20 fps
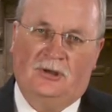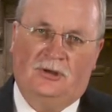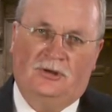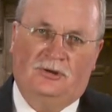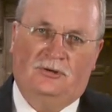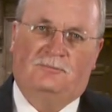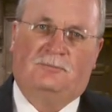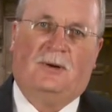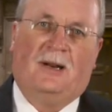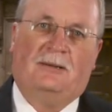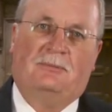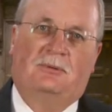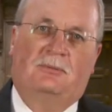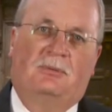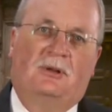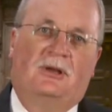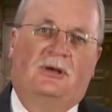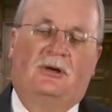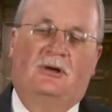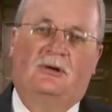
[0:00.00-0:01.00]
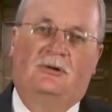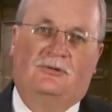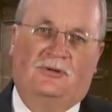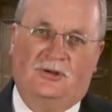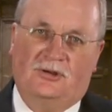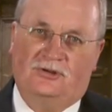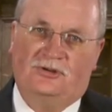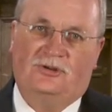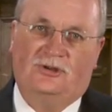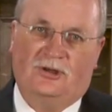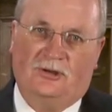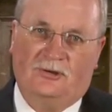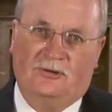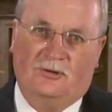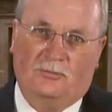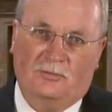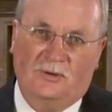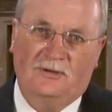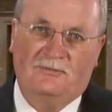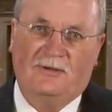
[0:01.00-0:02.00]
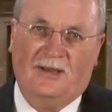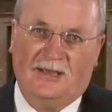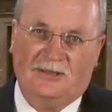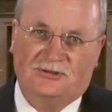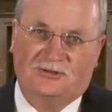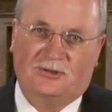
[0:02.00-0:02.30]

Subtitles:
You've probably heard this year that we've had